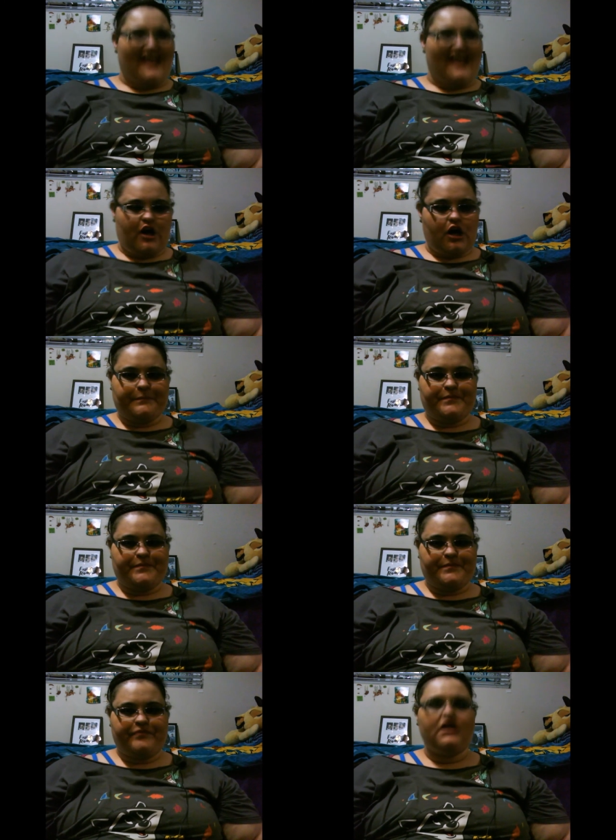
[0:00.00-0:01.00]
Air
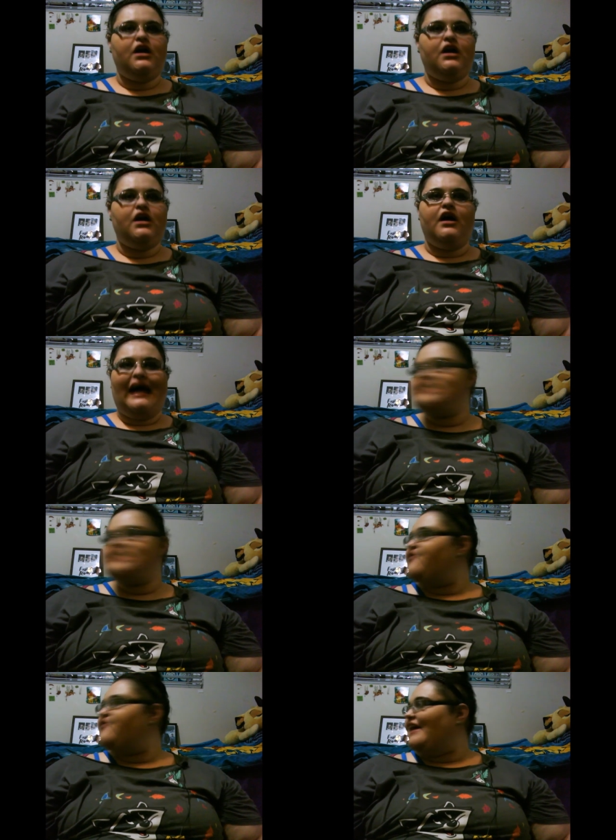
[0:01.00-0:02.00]
and
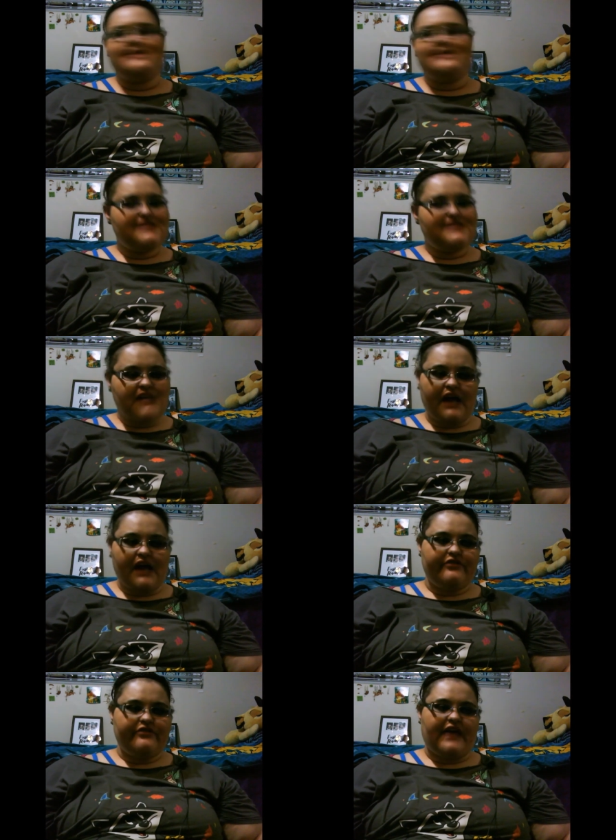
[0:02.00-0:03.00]
its fan is
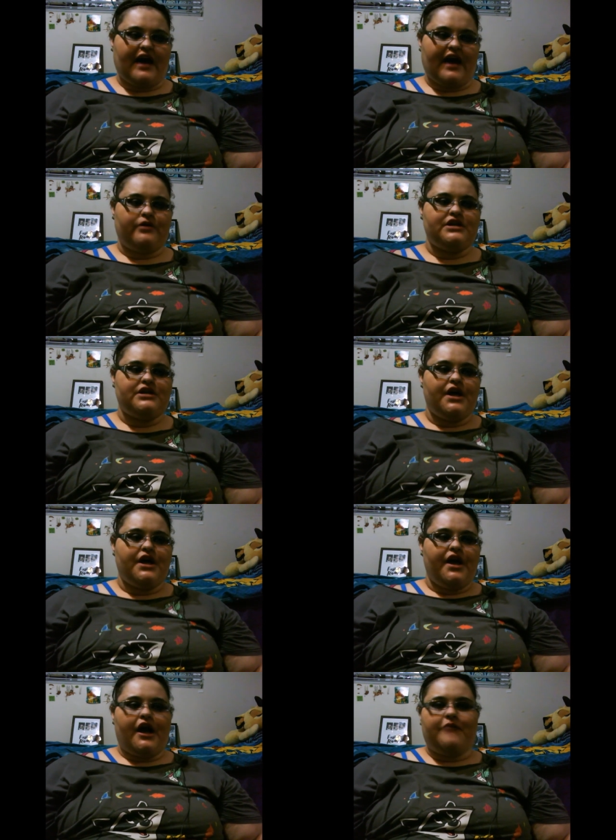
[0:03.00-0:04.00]
kind of loud
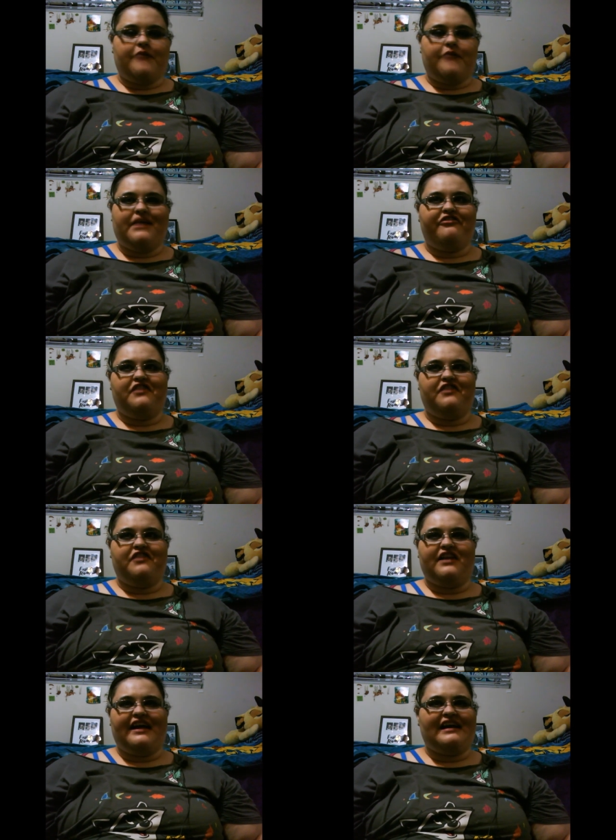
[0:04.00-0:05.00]
um, and I feel
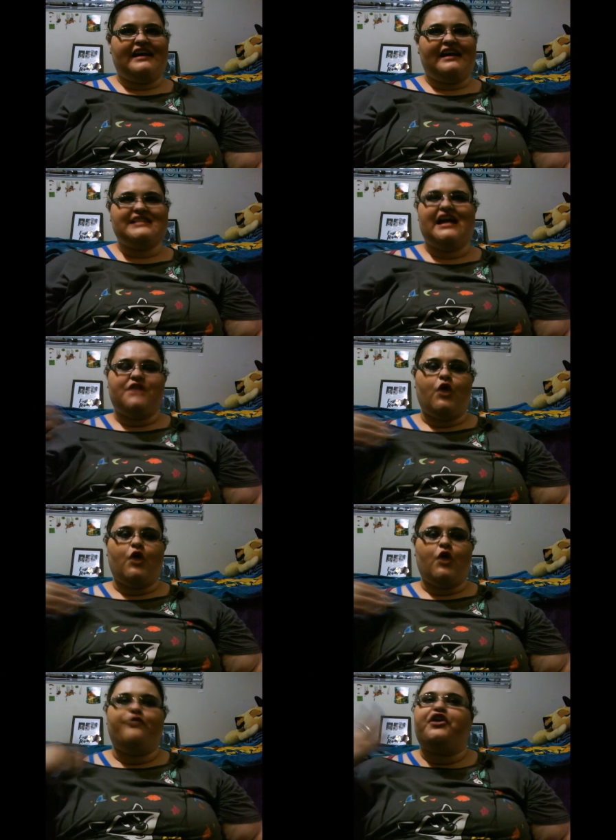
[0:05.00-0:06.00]
like I guess I have to
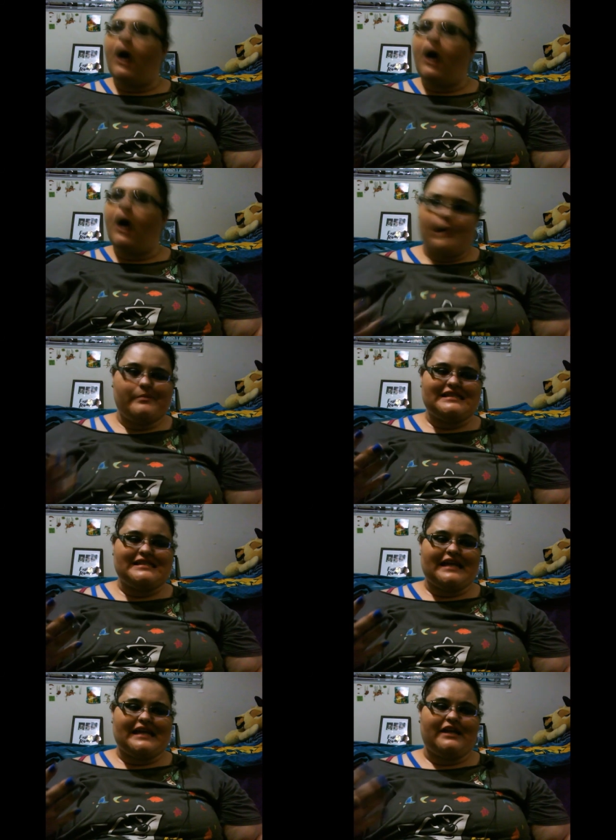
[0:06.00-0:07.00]

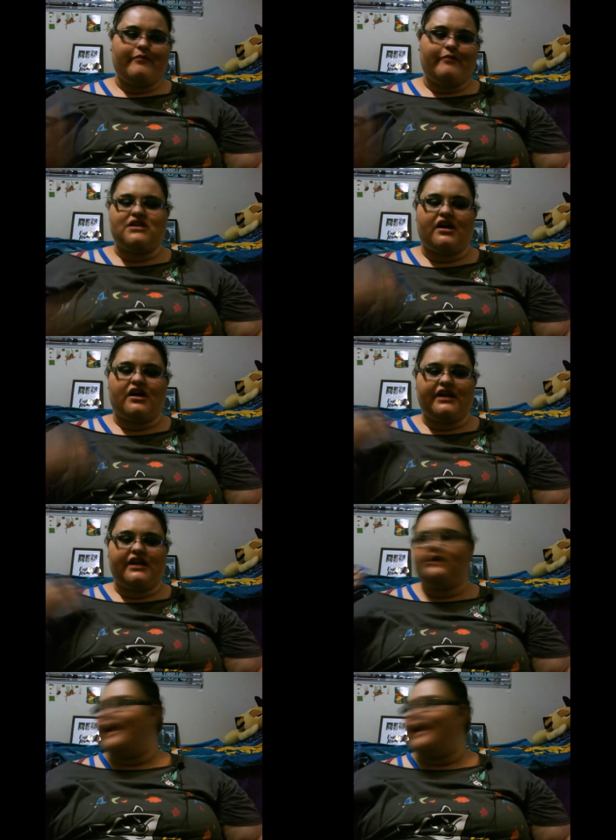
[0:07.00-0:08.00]
overcompensate it by
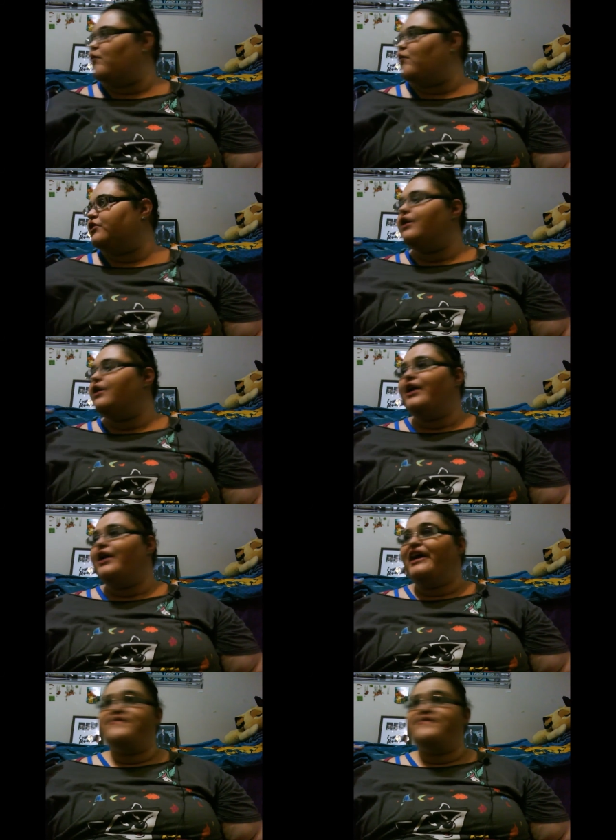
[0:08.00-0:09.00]
talking louder
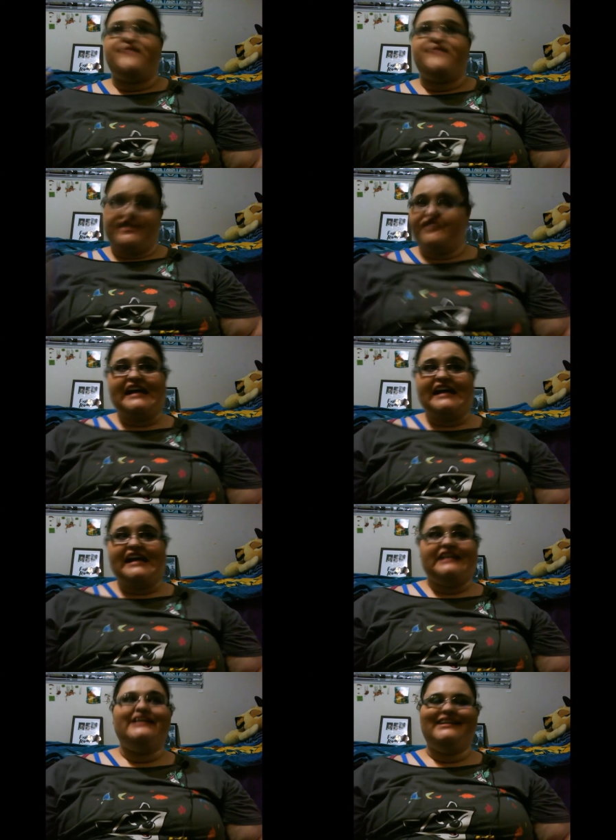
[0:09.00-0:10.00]
than the
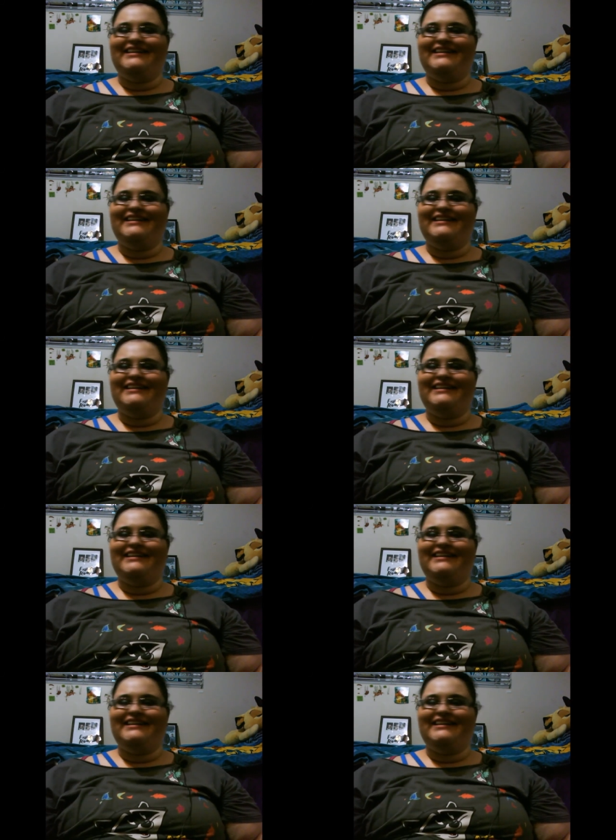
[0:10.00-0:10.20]
fan.